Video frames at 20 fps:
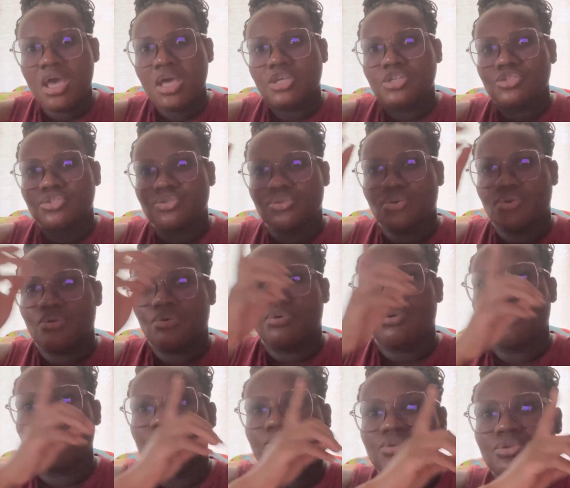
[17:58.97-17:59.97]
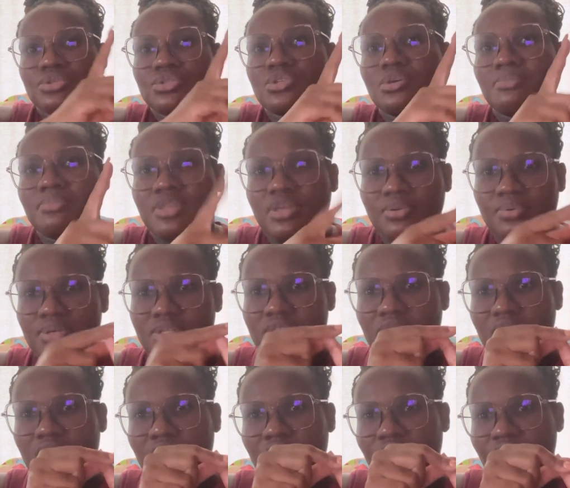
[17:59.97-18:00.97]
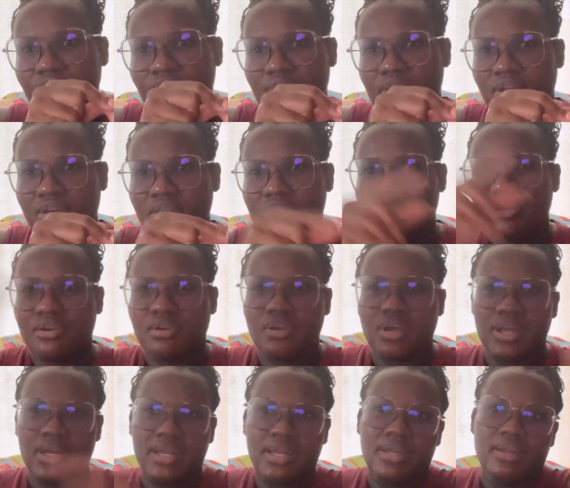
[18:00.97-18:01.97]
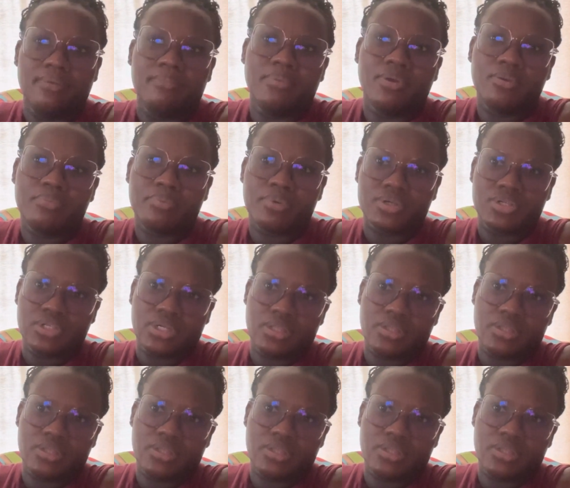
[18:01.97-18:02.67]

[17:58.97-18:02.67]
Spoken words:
So something was on that finger here, and then the blood pressure